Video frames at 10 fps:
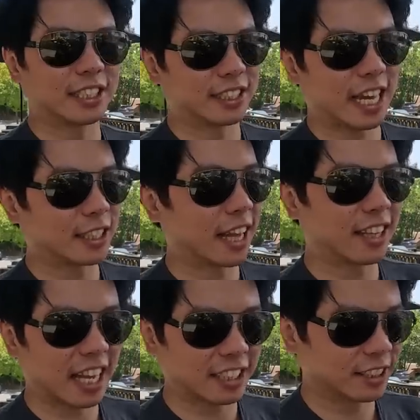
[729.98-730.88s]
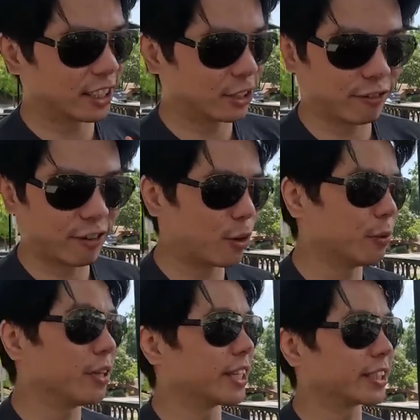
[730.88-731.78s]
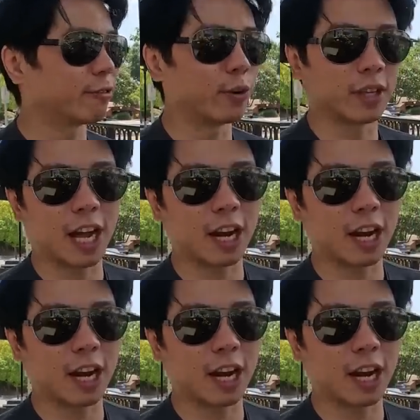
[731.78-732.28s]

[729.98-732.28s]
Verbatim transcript: a, that's, I think that's a, such a valuable lesson for a lot